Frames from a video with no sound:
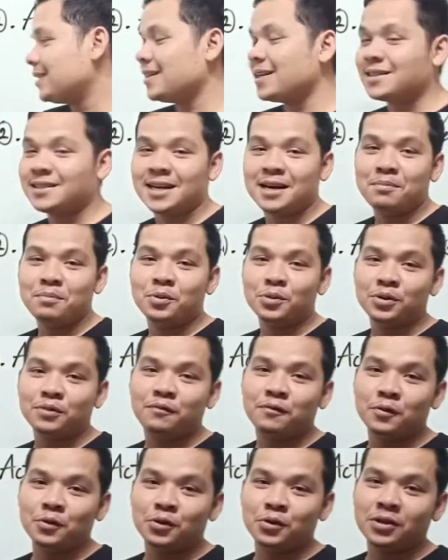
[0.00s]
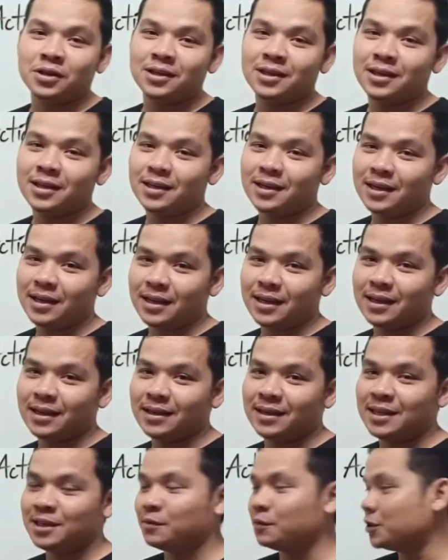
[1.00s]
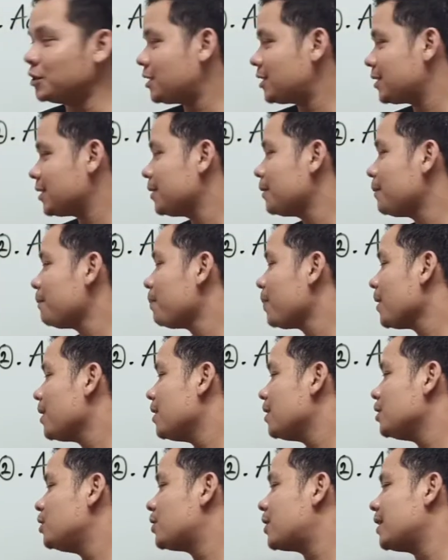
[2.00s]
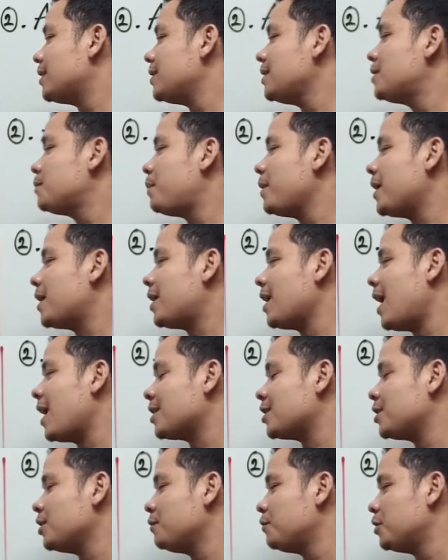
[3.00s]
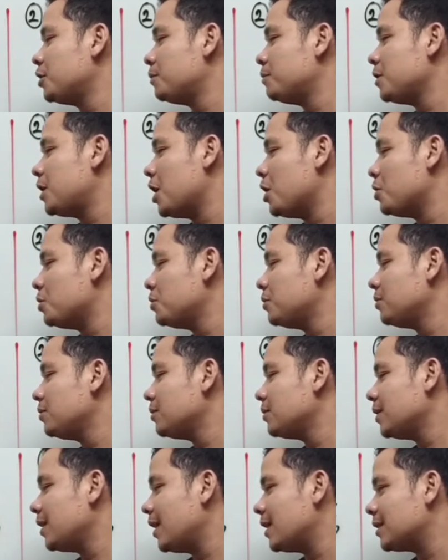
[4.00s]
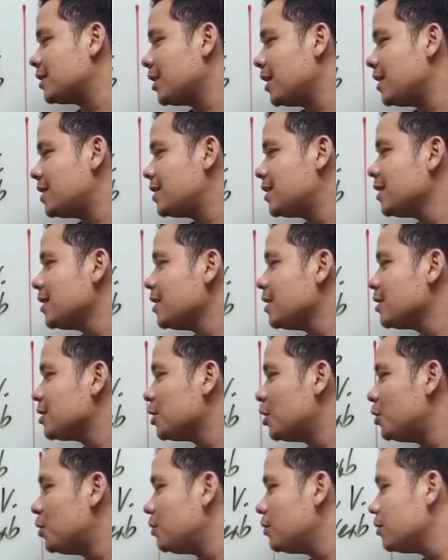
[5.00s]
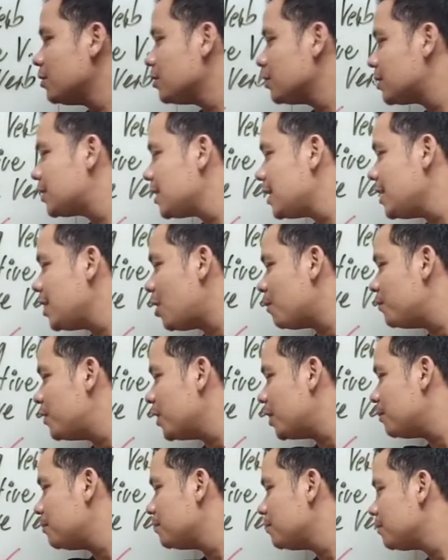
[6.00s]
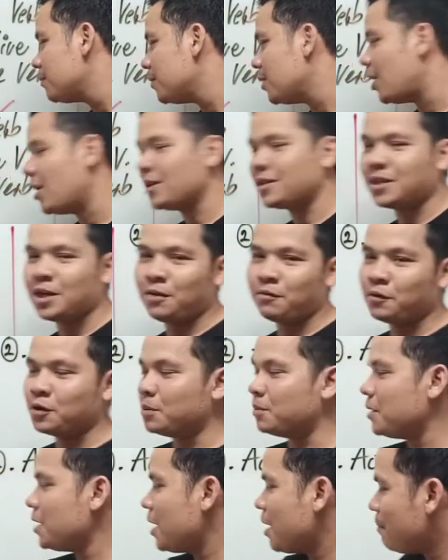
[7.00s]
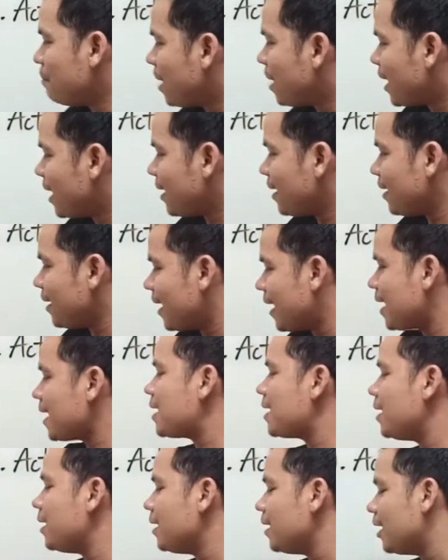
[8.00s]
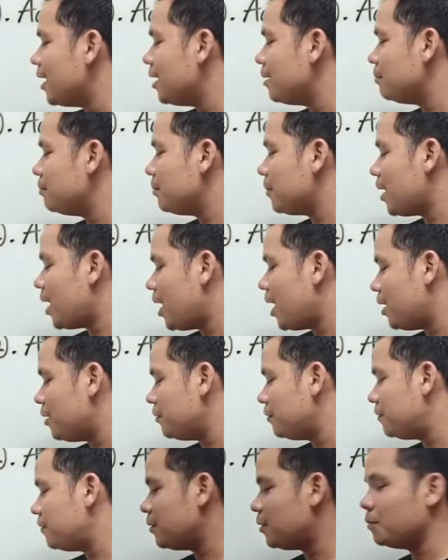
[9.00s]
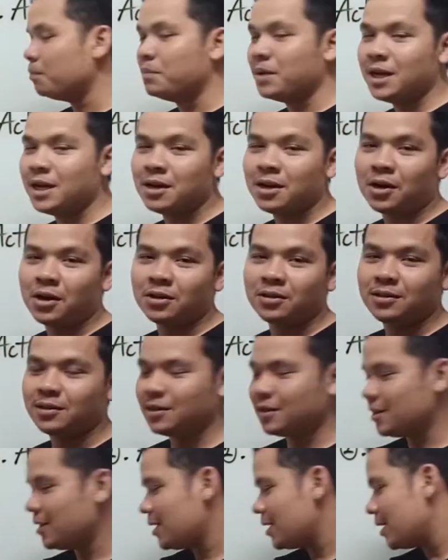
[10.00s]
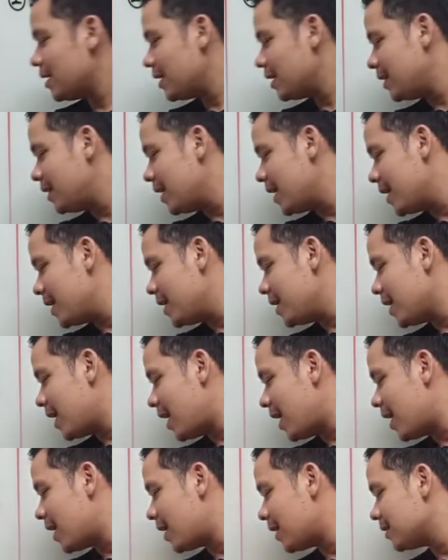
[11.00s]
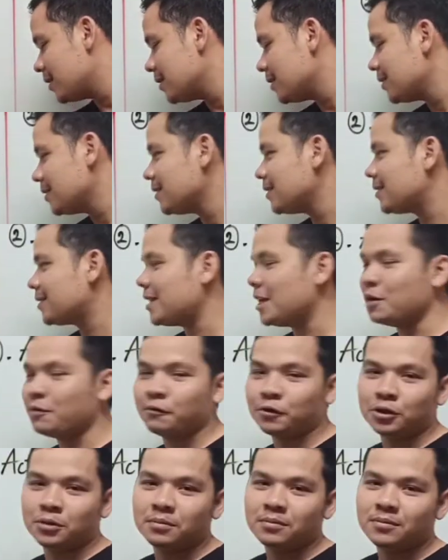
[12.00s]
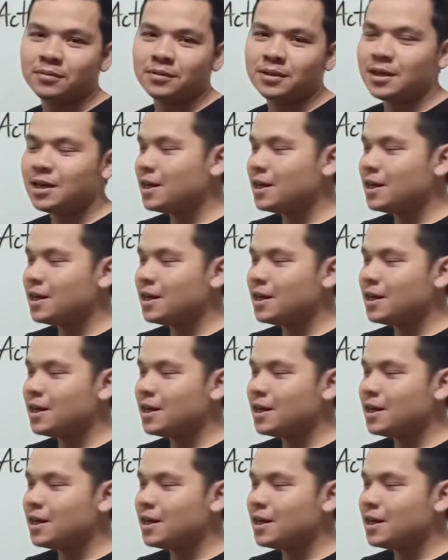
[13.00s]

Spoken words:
example for these words. You can see speak, action verb, go, and teach. So three of them not state verb, but like, love, have, or belong, they are state verb.